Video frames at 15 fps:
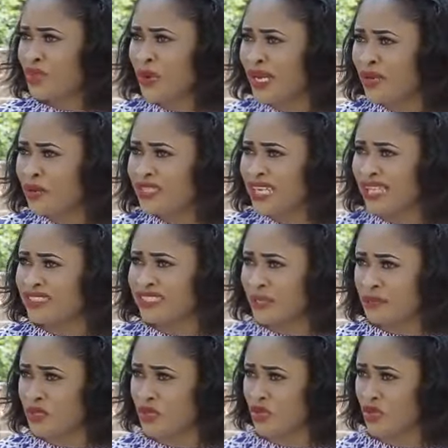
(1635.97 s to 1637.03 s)
Do I look that
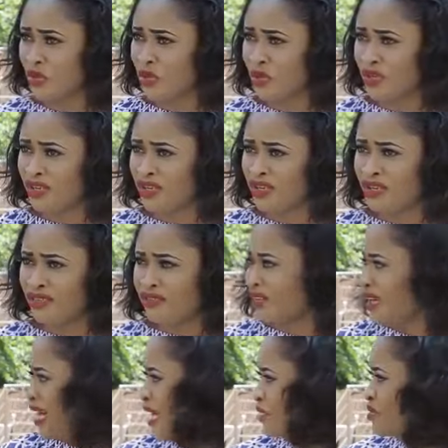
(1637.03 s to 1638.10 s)
cheap to you?
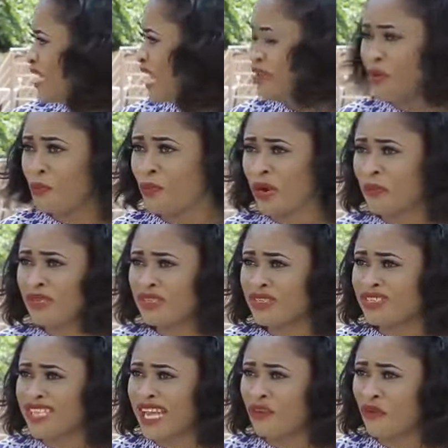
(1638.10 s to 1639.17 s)
How dare you bring me to
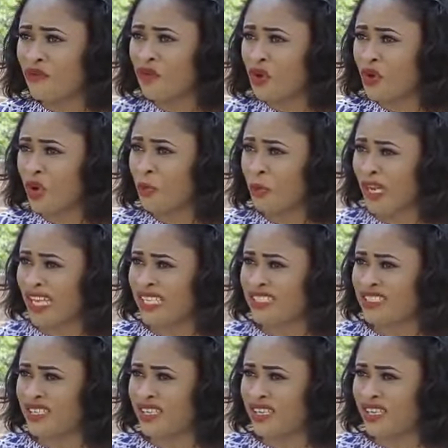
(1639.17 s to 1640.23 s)
this kind of local place?